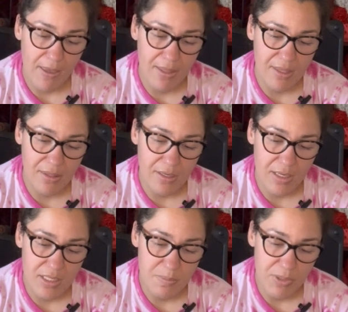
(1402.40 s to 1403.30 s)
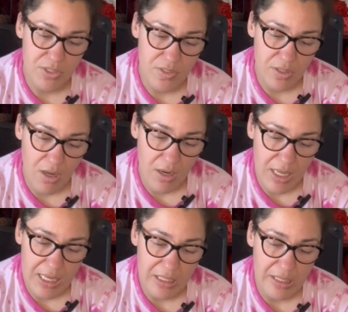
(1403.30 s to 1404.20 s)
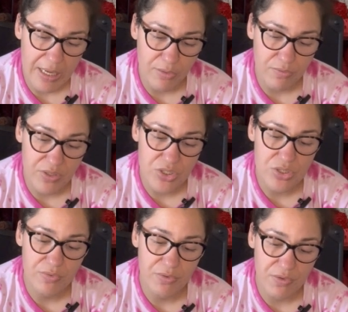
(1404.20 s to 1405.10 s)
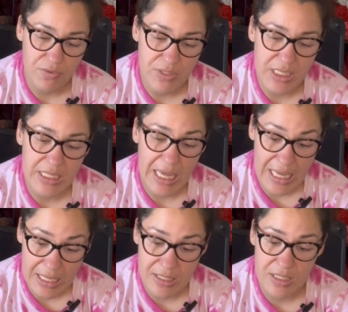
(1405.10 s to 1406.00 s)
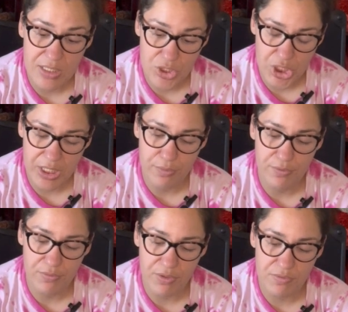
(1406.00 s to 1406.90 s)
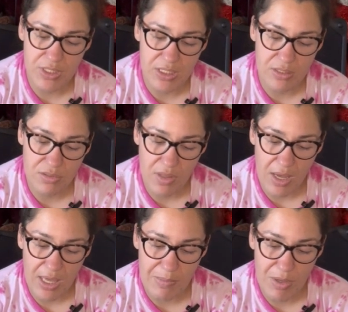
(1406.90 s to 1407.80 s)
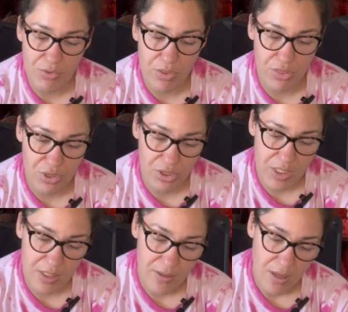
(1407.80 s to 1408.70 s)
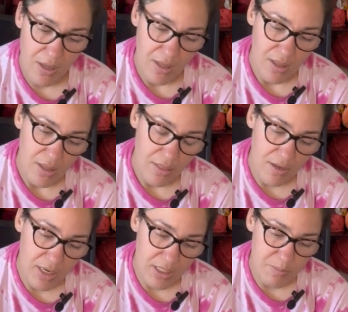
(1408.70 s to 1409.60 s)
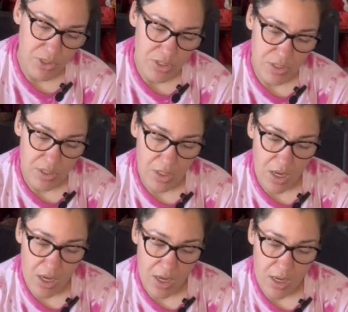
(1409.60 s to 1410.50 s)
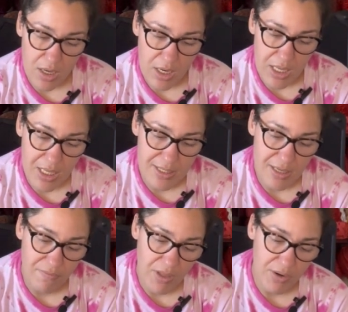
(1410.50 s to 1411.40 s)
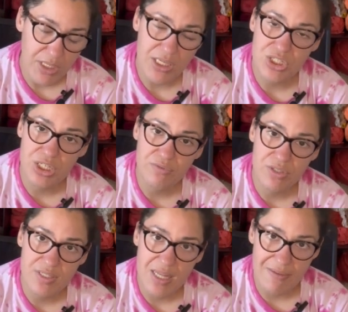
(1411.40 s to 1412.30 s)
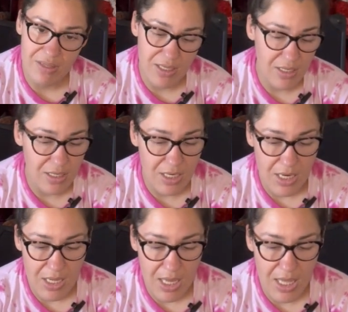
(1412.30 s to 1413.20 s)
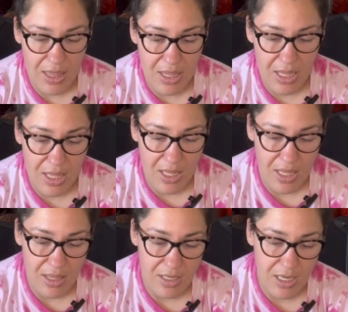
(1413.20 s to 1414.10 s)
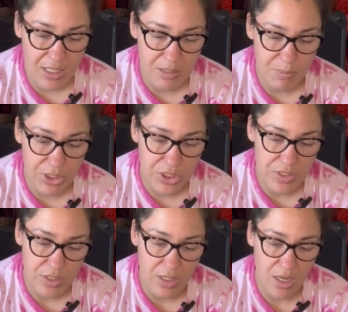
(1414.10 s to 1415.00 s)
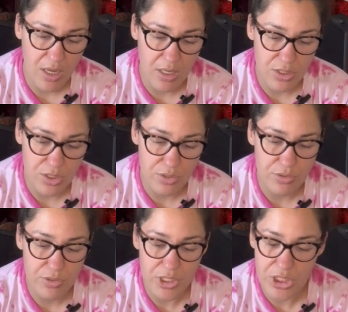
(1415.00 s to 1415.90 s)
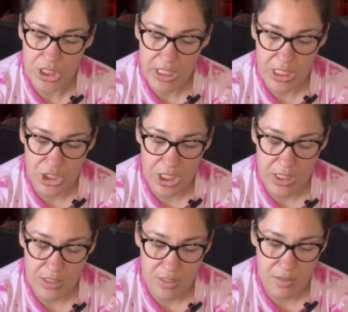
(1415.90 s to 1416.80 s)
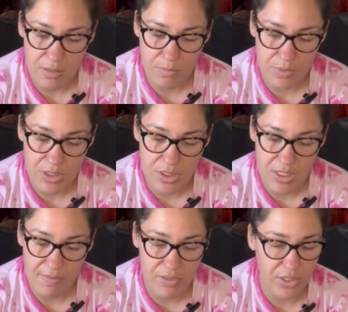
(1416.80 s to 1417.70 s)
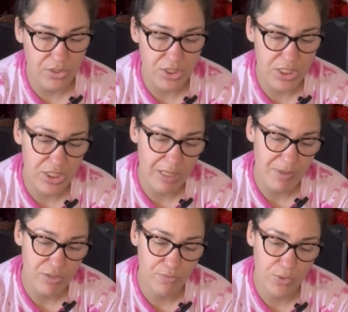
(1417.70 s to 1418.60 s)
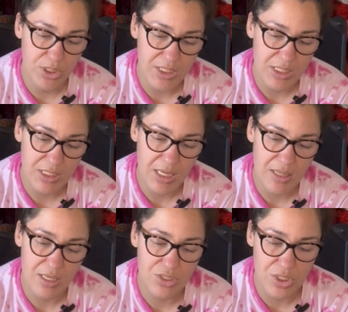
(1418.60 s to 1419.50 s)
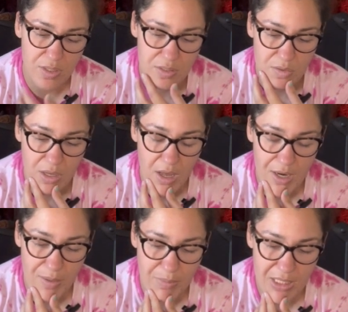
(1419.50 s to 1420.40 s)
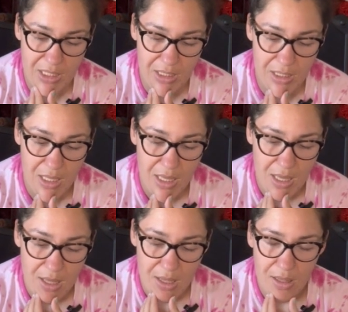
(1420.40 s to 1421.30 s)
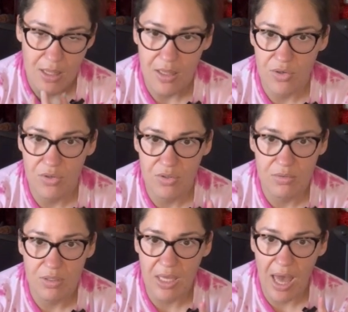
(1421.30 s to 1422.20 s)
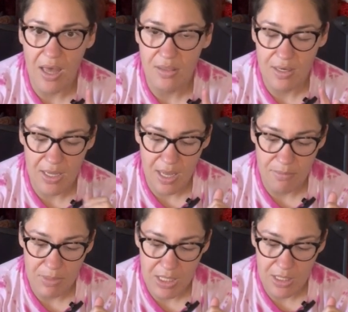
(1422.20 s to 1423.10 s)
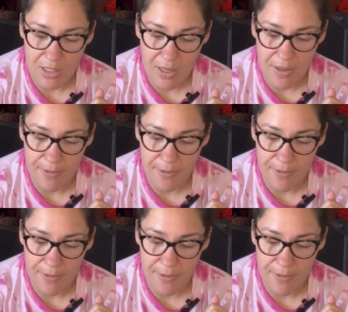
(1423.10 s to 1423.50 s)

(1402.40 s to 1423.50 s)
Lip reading: and then the next person got a clownfish for 15 and a chicken for 15, so that came out to 30. The next person got a sunflower keychain for 7, and then the next person got 2 scrunchy keychains, which $7 each, came out to 14, and then she also got a pink little cat that I had made.